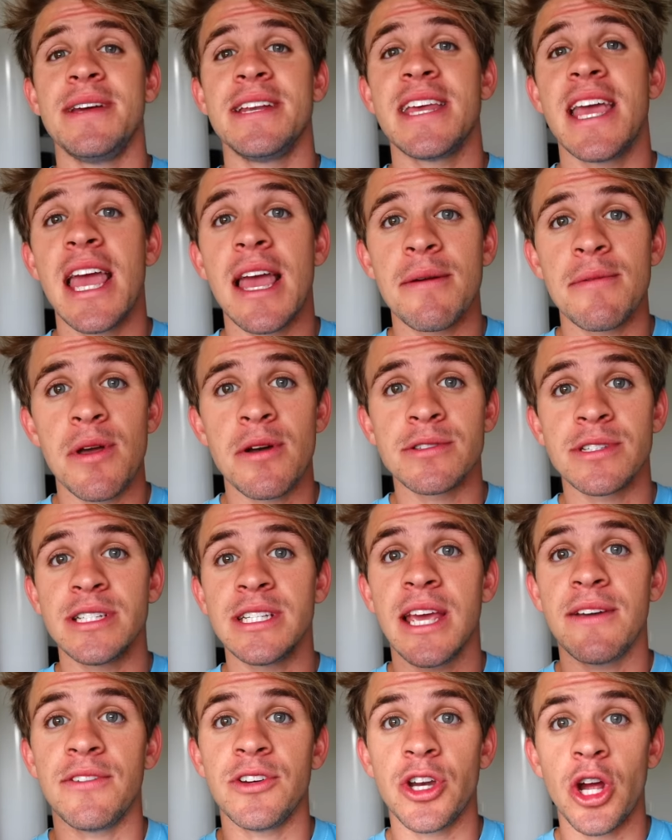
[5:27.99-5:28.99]
made cameos in
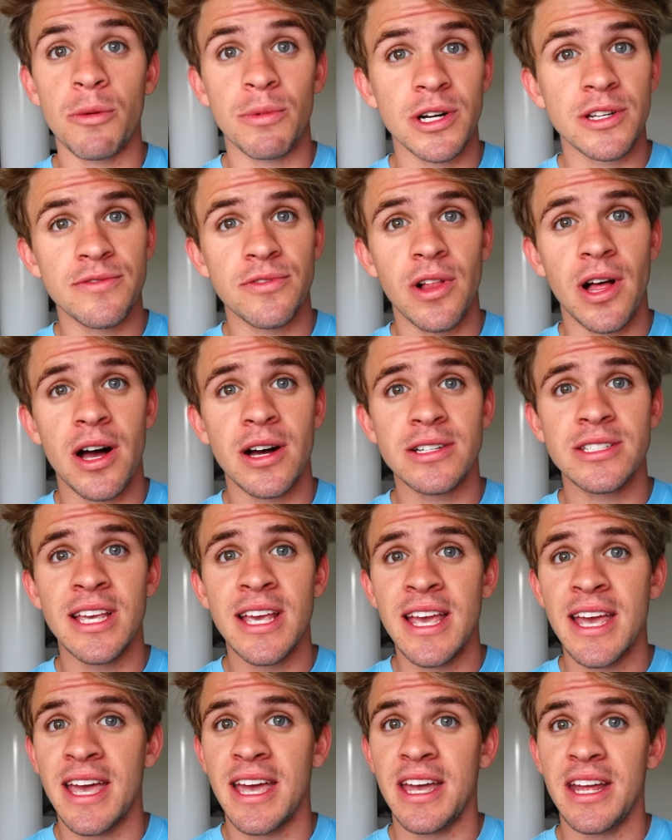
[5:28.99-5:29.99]
David Dobrik's vlogs
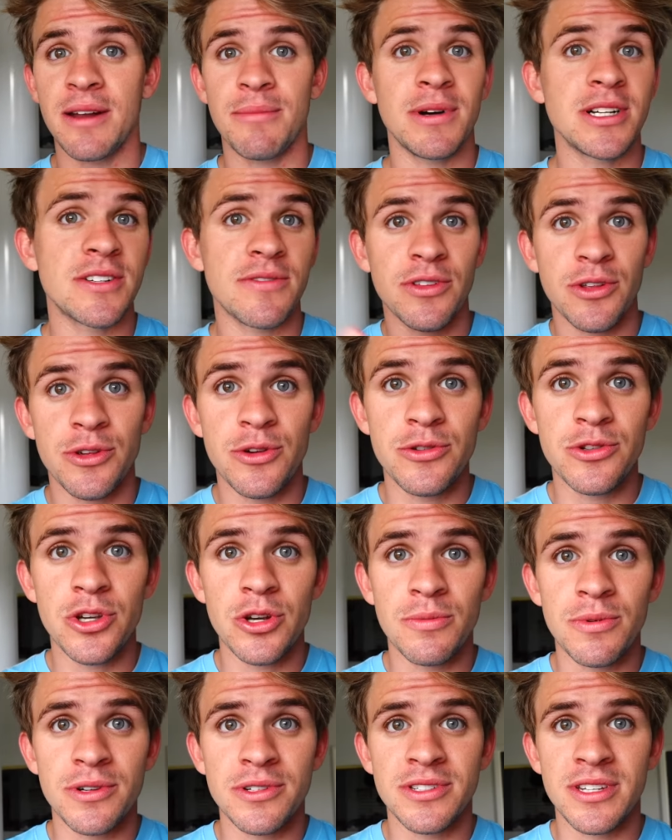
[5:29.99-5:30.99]
and a bunch of other
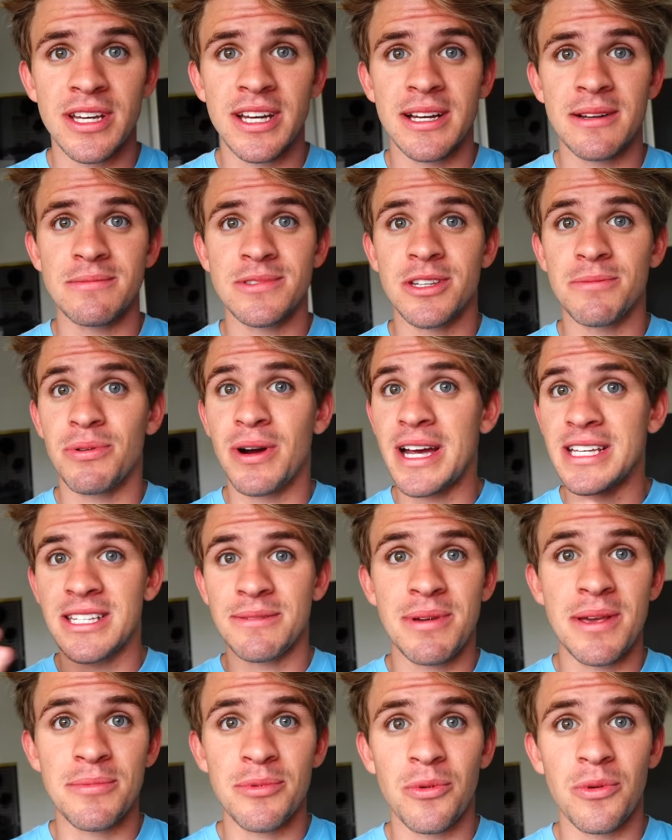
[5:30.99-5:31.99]
YouTubers
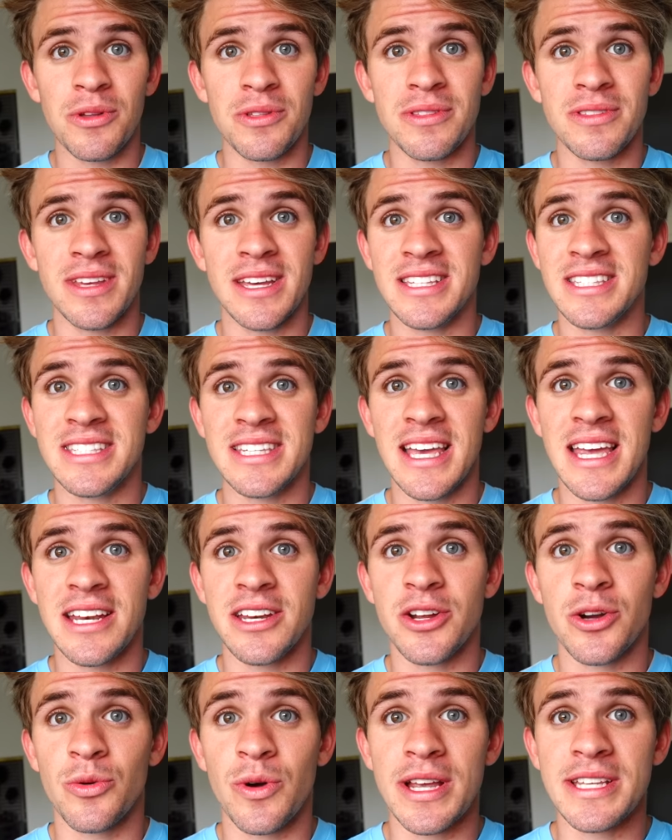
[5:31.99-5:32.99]
surprising people with
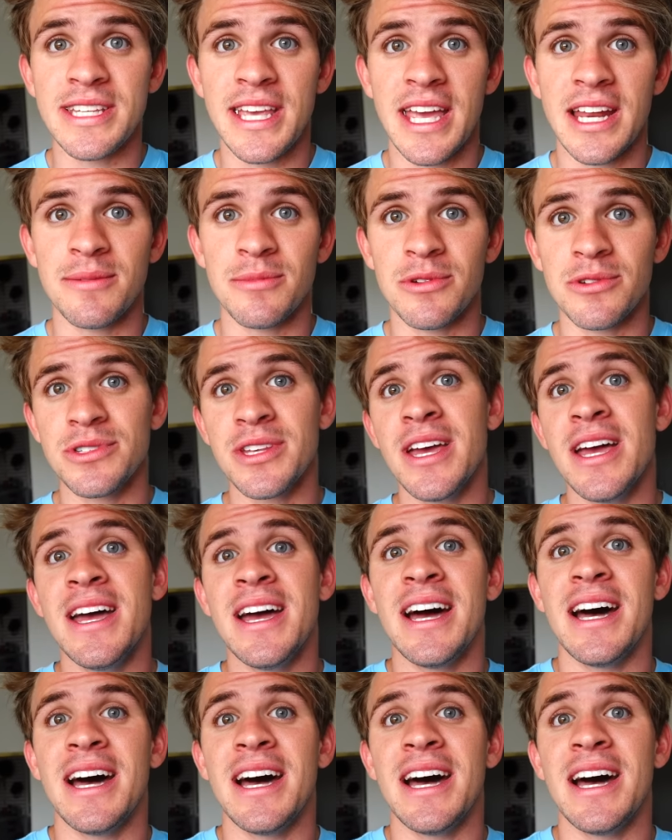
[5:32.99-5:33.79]
insane, crazy animals.